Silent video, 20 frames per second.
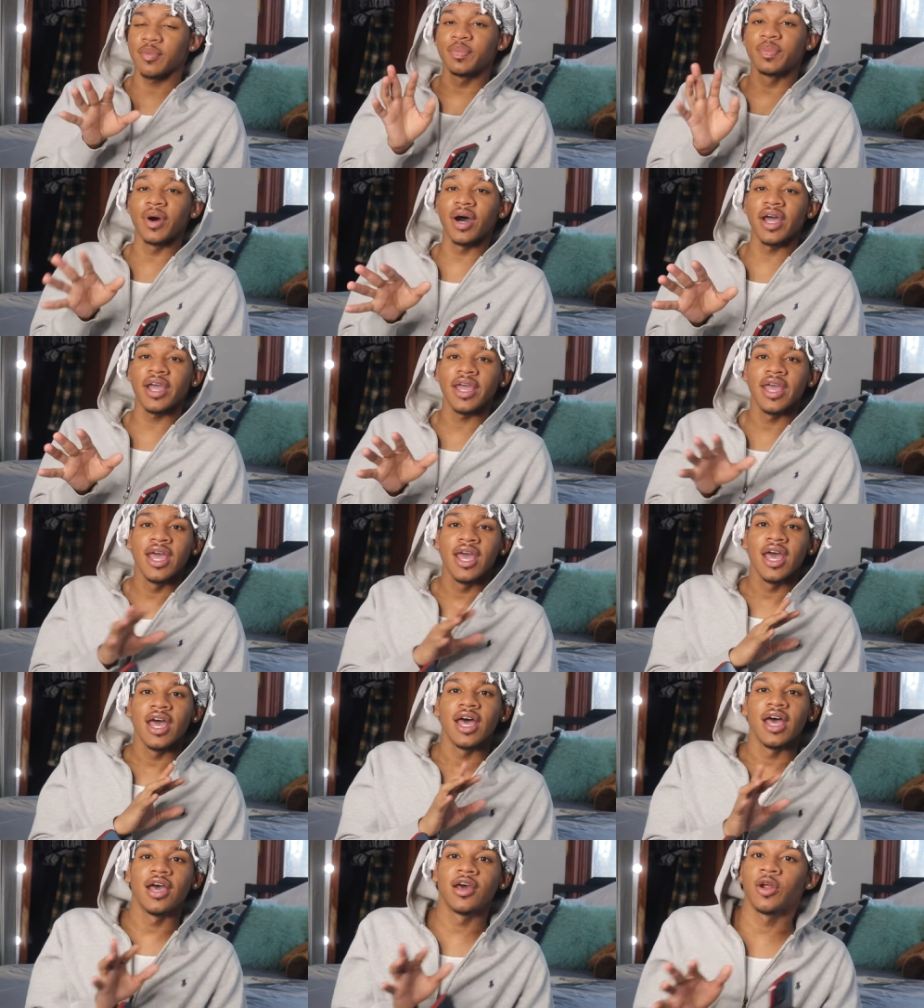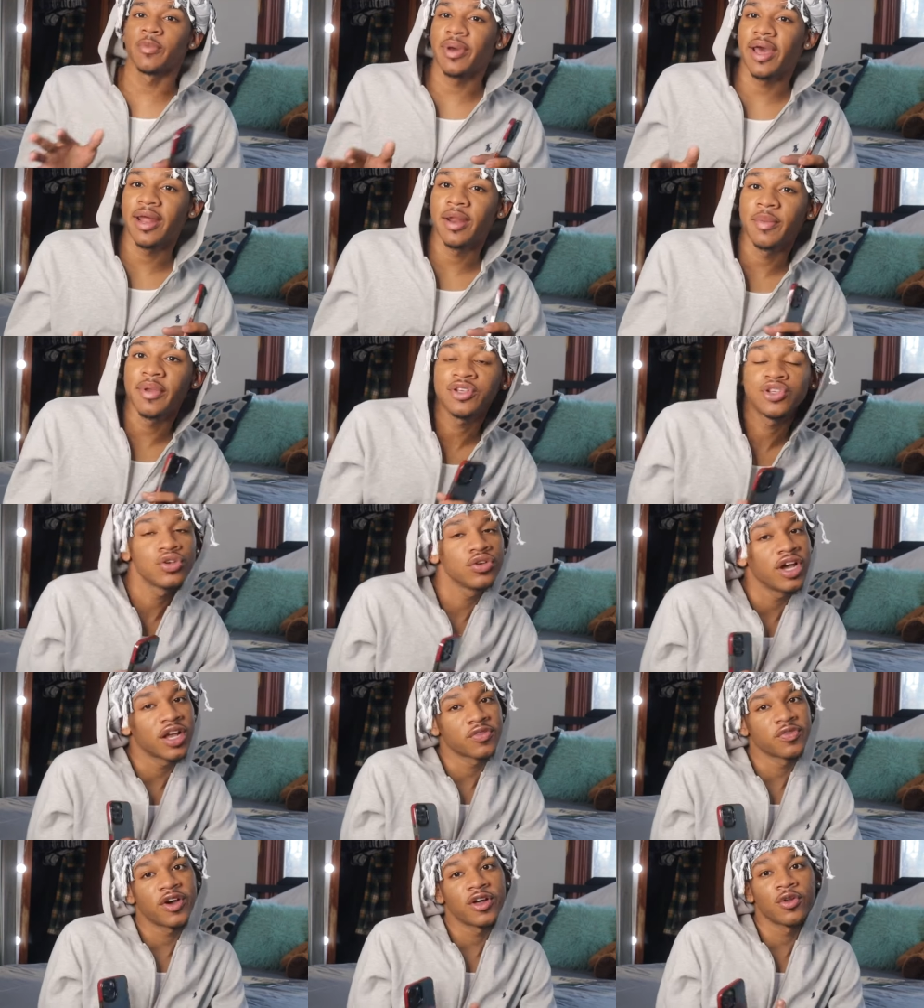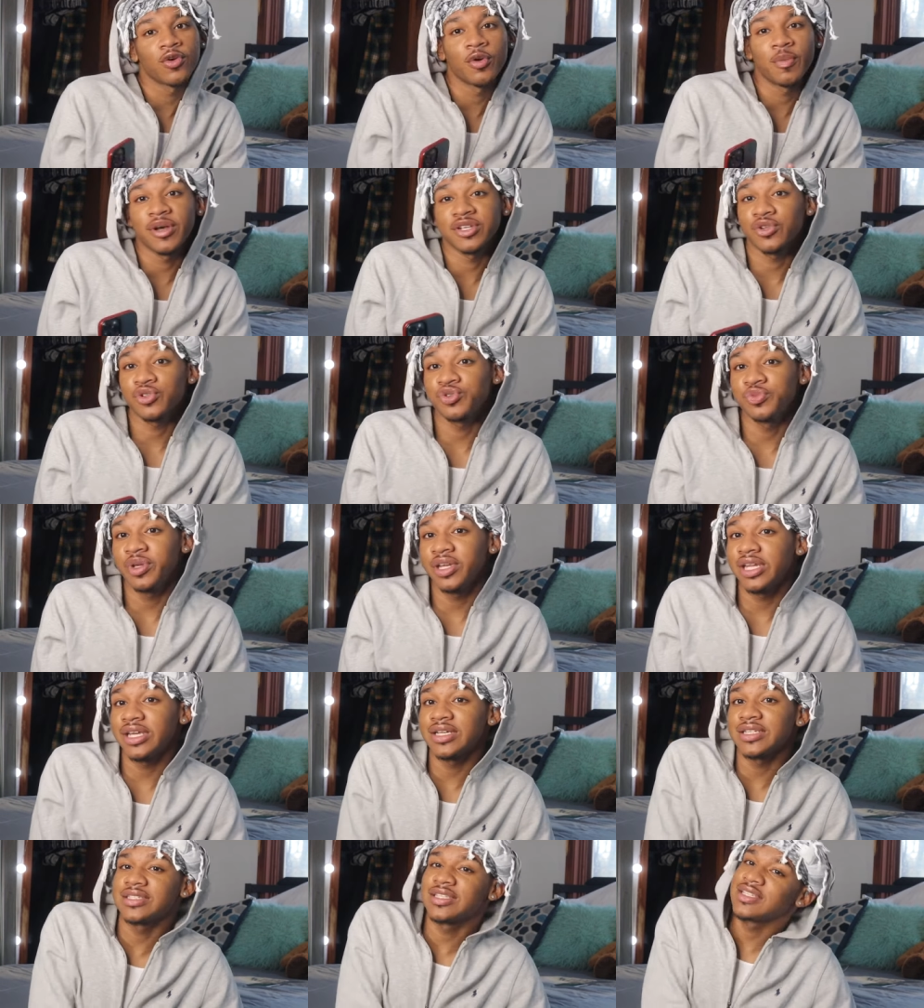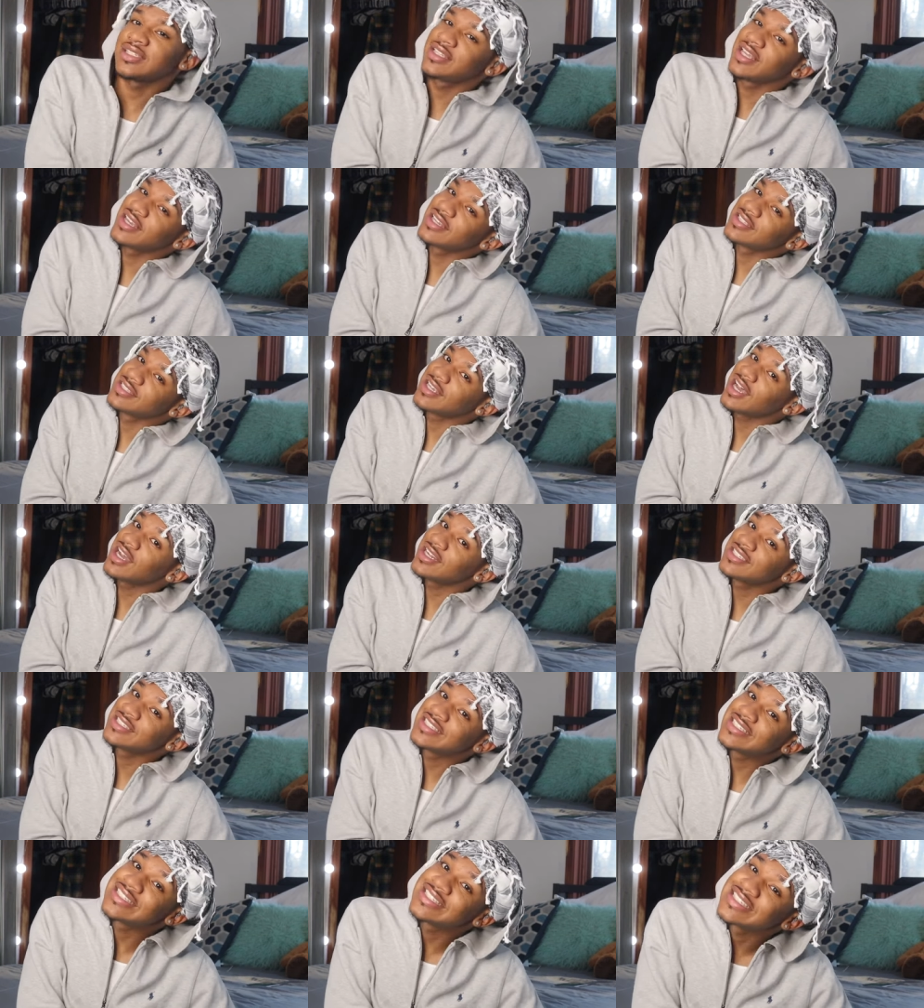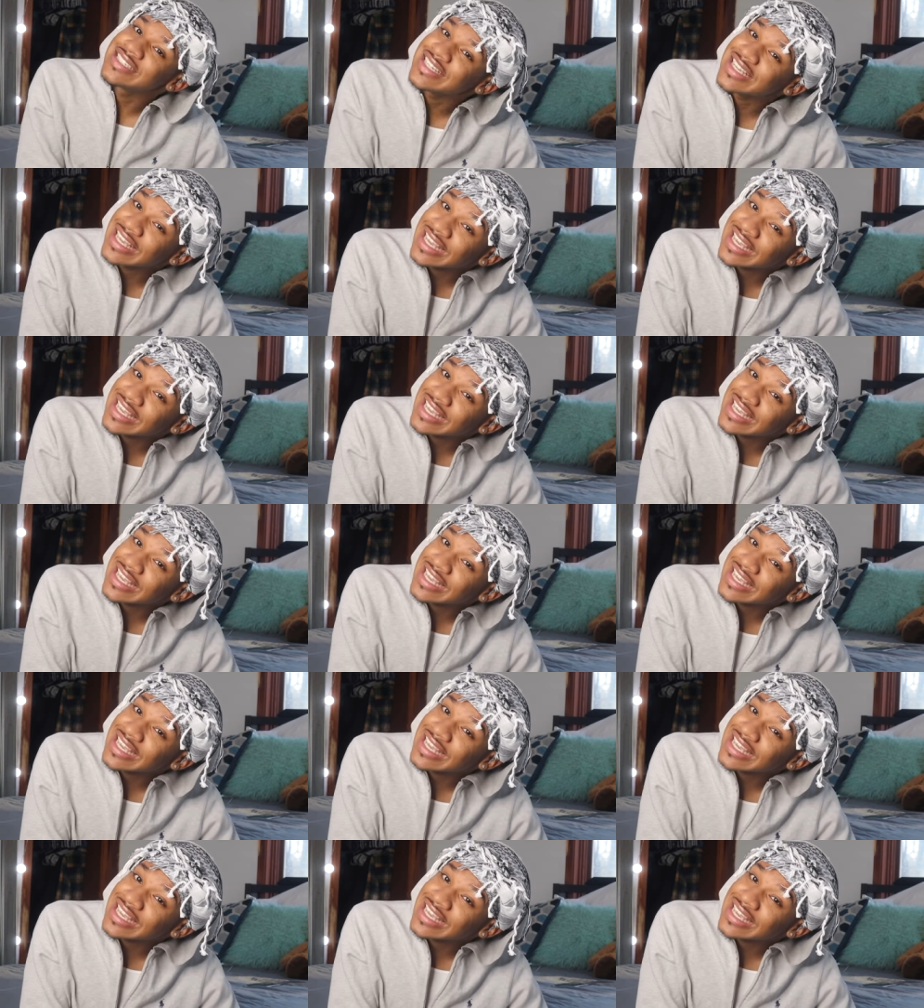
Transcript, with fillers: But it don't matter. Make sure you guys follow all my social medias to stay in touch.